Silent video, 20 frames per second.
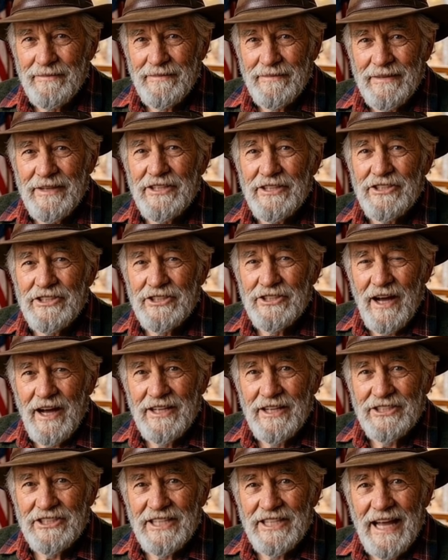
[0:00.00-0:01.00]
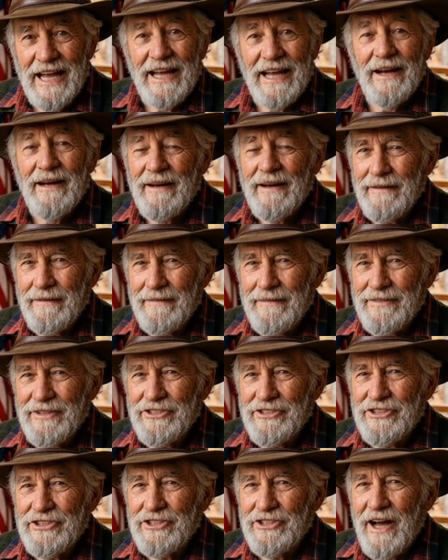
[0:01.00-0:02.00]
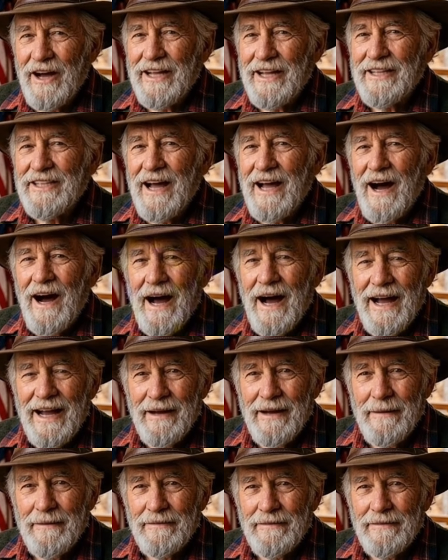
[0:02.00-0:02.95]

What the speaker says: This is not a stain. This is not a dye.